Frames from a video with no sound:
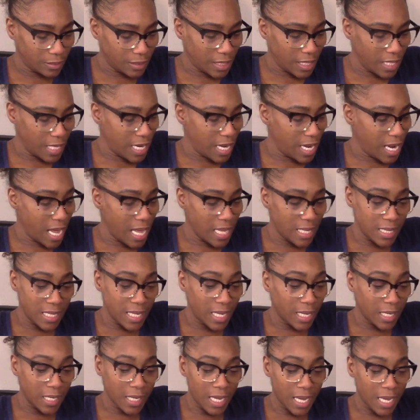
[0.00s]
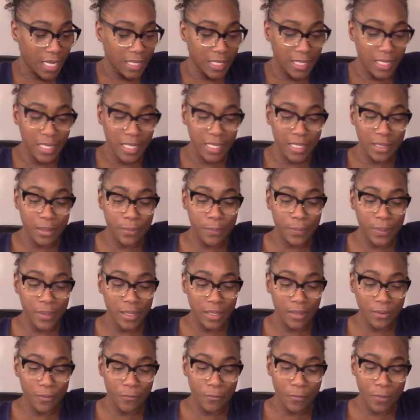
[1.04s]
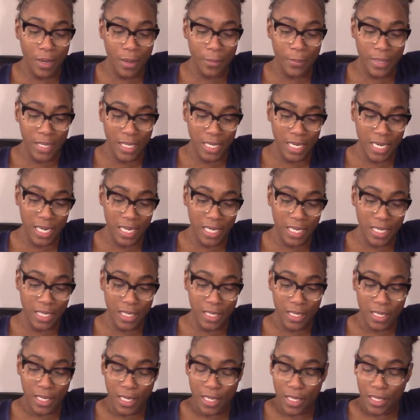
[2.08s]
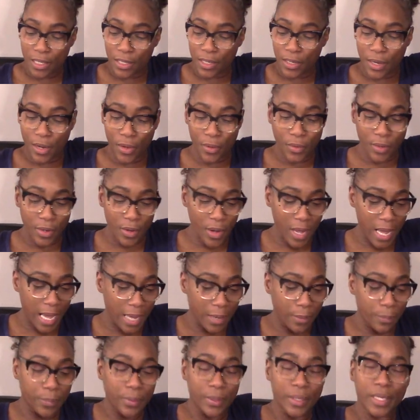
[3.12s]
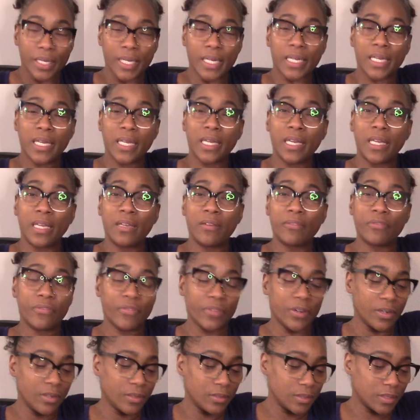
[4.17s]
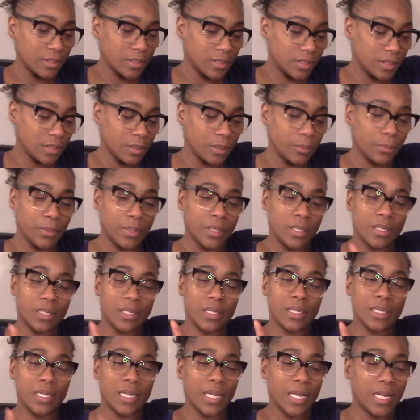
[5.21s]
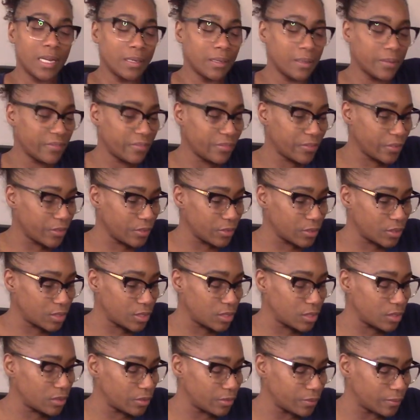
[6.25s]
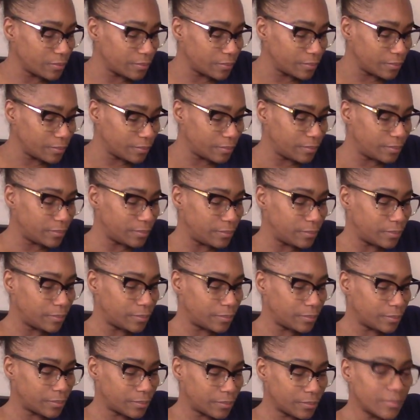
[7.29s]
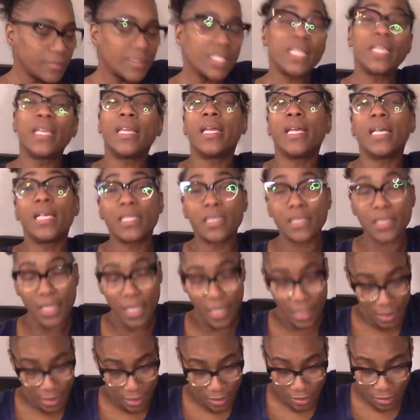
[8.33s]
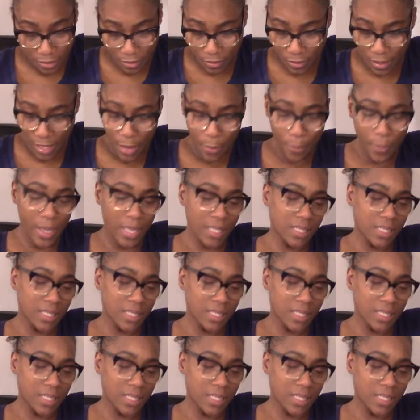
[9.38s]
and not that kind of independent woman that don't know how to put her king first. Let me clear that up first too. Yes, I still got my